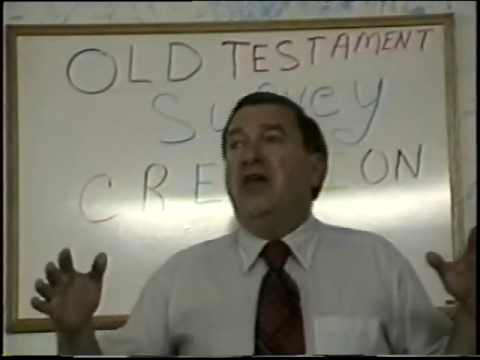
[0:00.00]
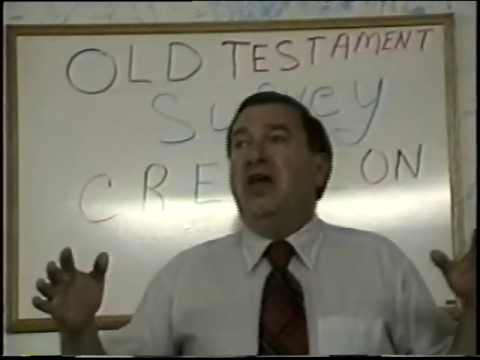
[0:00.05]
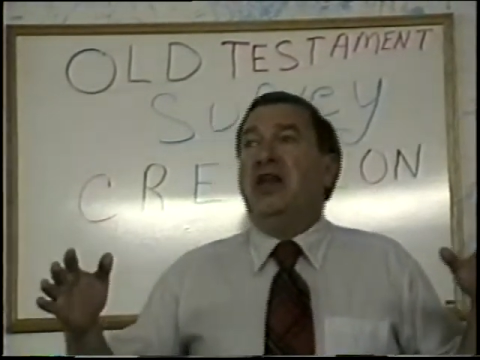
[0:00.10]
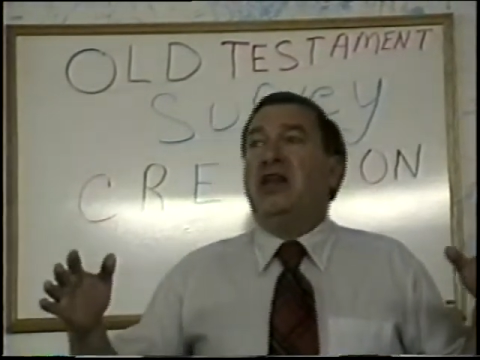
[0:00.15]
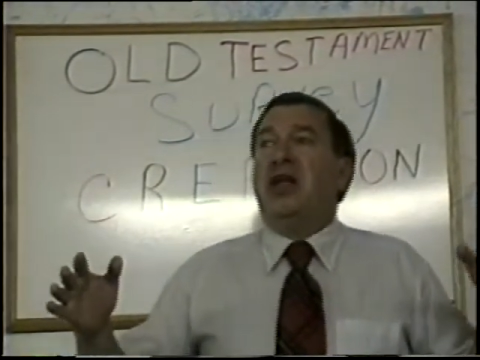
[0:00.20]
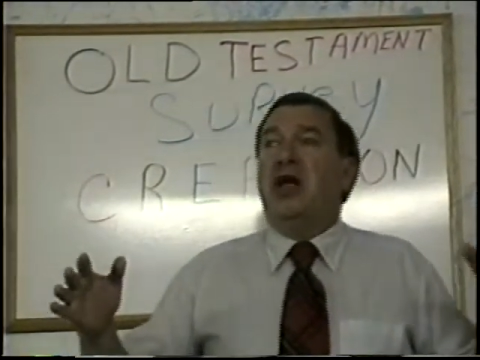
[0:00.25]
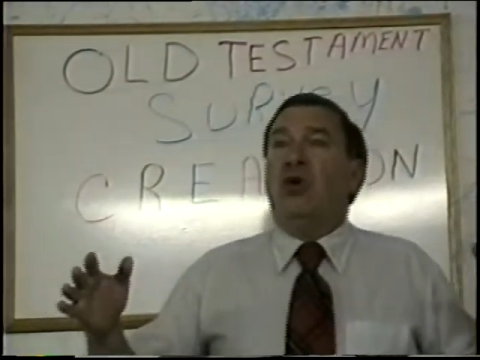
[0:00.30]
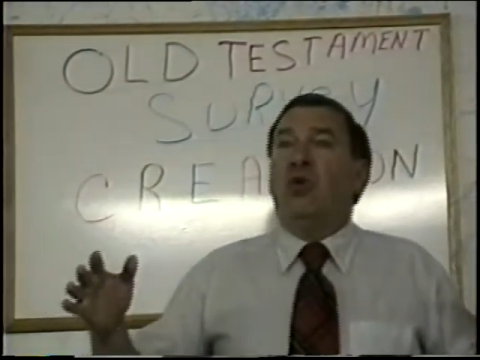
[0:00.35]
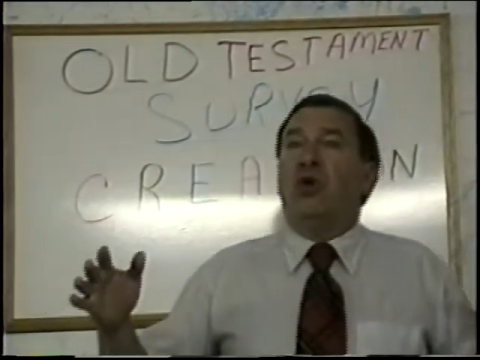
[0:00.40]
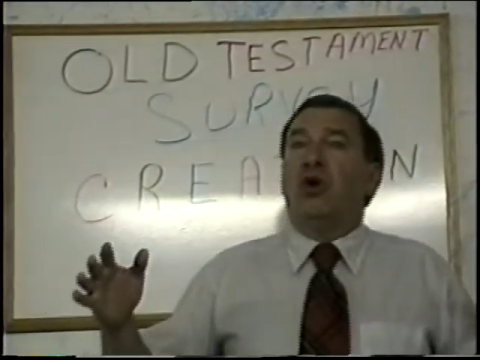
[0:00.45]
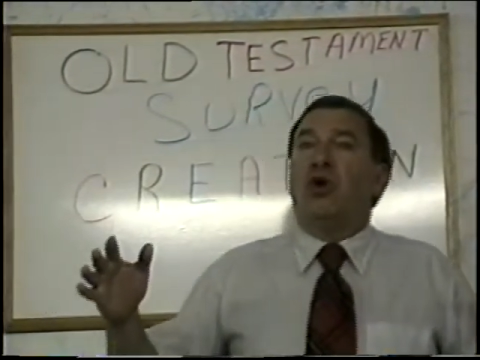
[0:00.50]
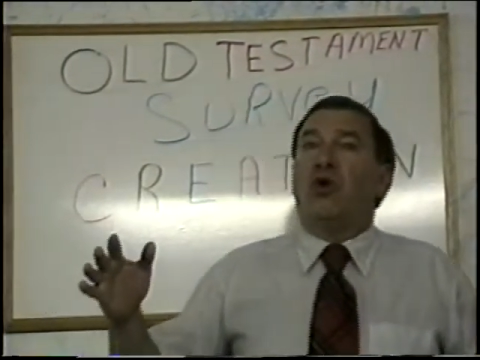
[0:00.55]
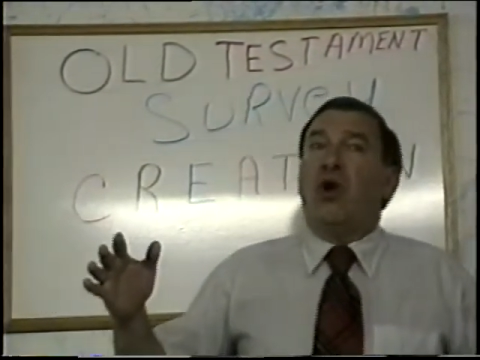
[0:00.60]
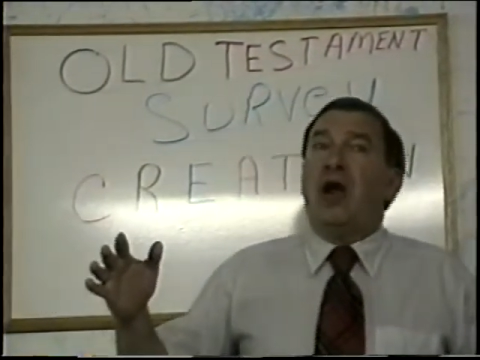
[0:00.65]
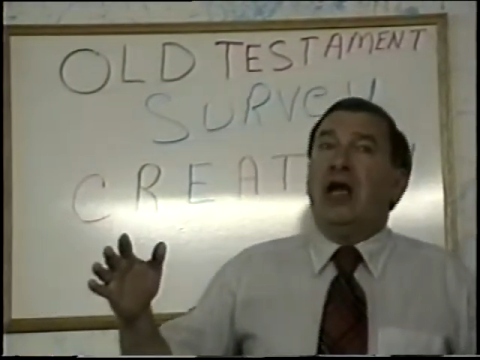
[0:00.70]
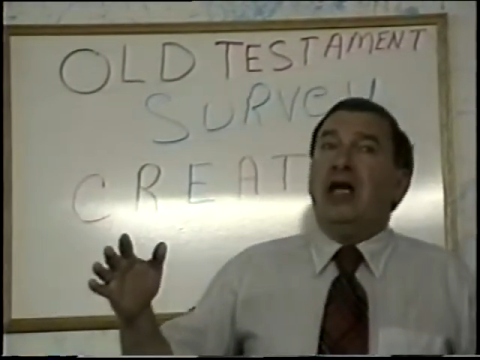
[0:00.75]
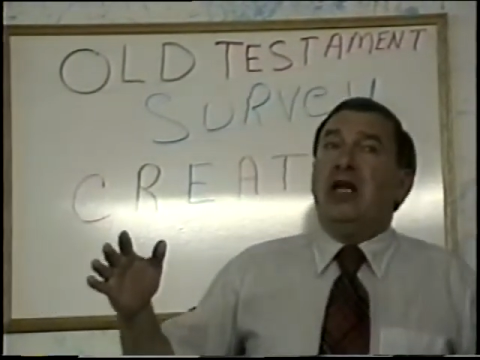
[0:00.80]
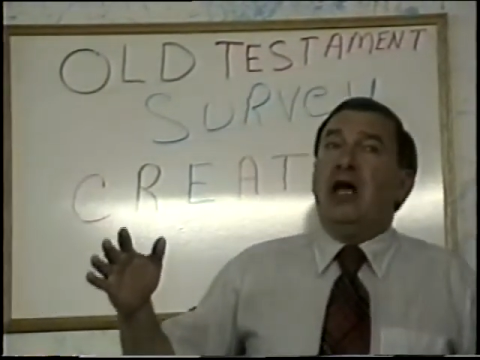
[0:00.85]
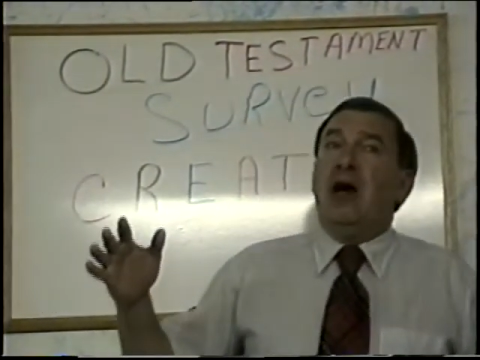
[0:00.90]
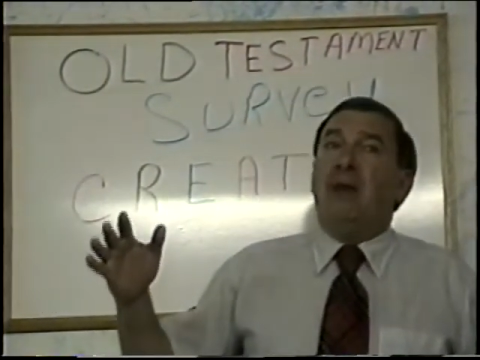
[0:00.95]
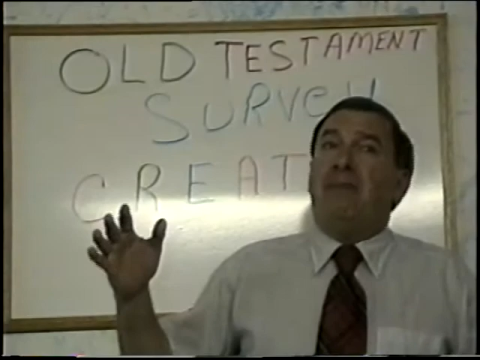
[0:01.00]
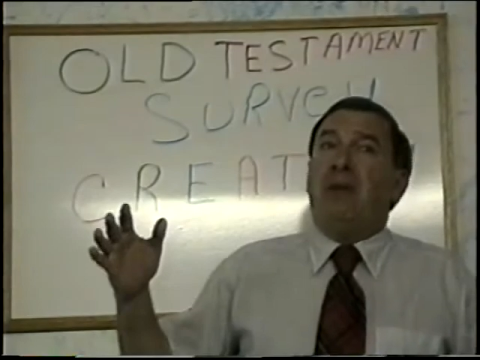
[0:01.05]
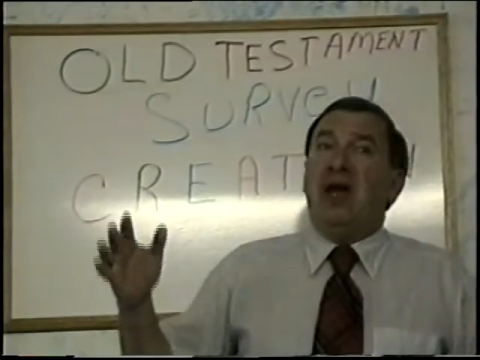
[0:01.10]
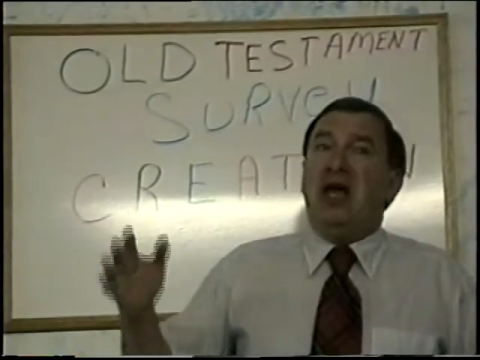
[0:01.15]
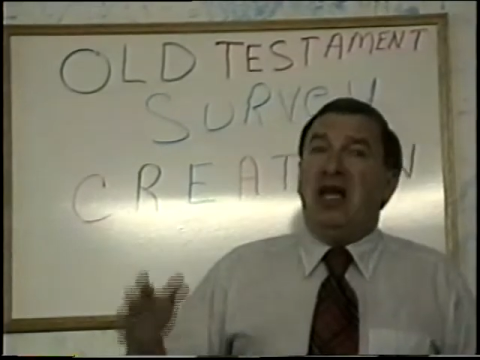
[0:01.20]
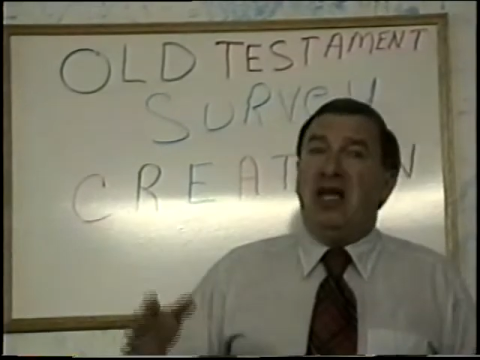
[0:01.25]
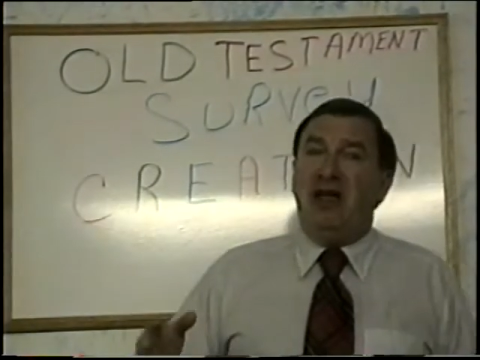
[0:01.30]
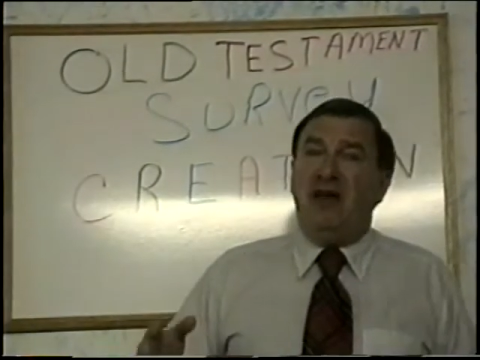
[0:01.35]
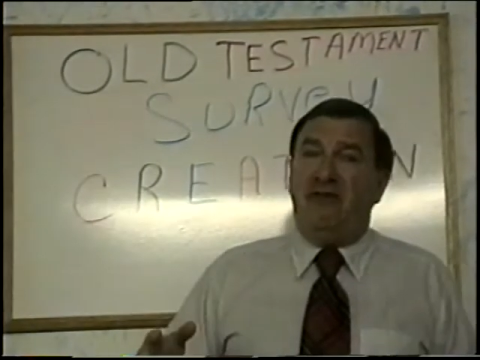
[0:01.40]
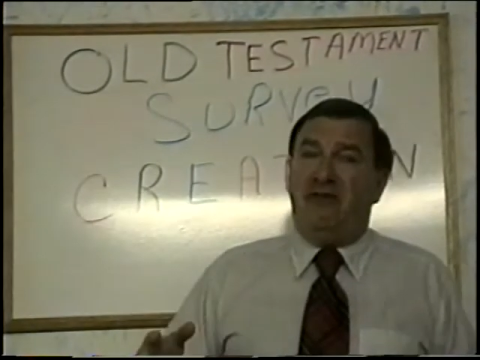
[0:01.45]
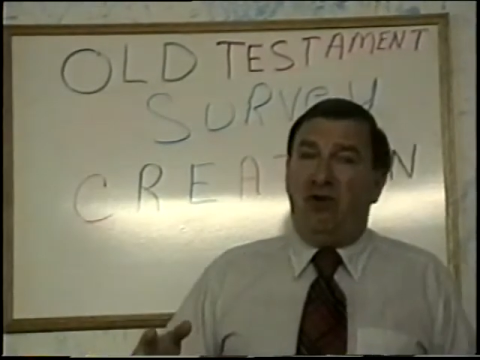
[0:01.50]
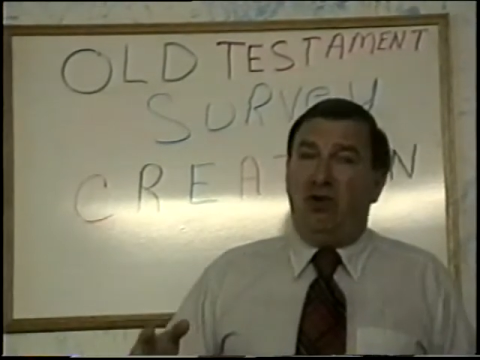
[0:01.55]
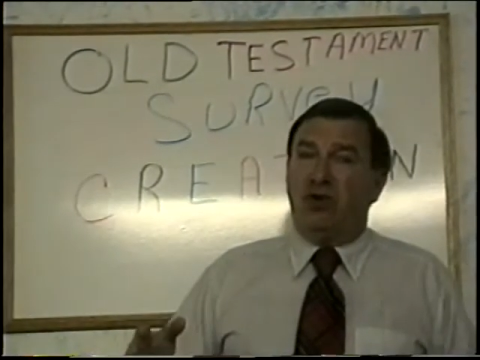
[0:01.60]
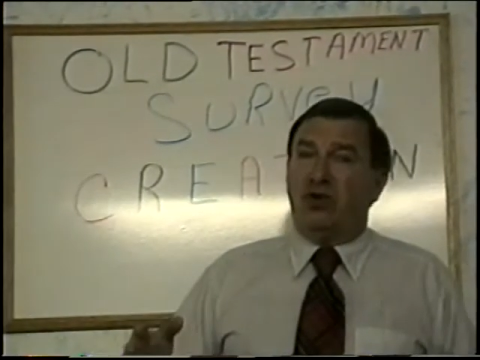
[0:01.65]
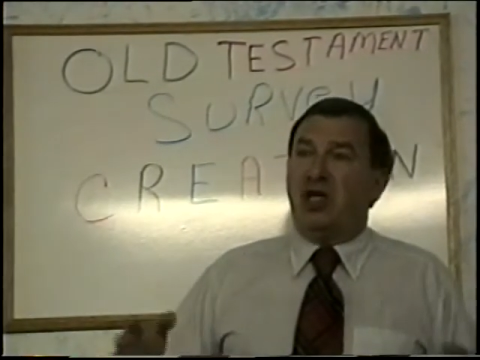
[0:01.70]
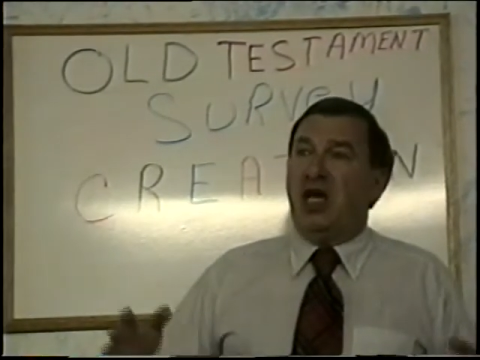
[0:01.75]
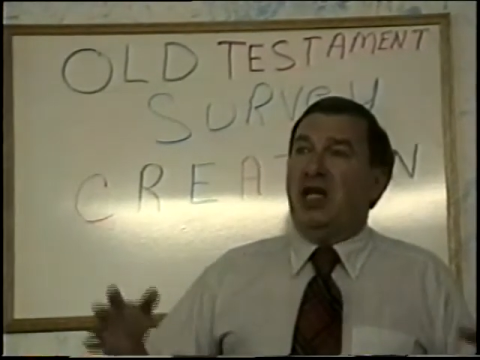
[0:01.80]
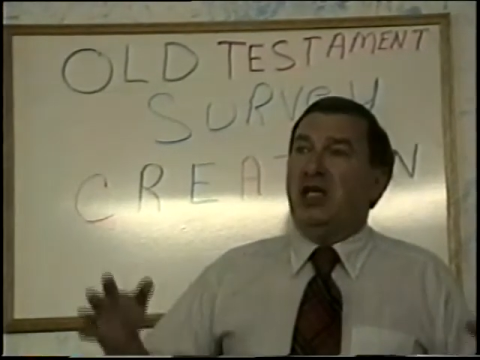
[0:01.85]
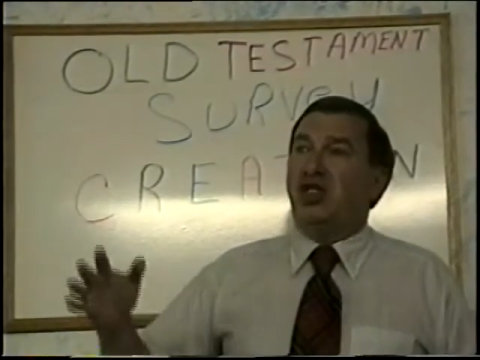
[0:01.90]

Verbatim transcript: that there were great upheavals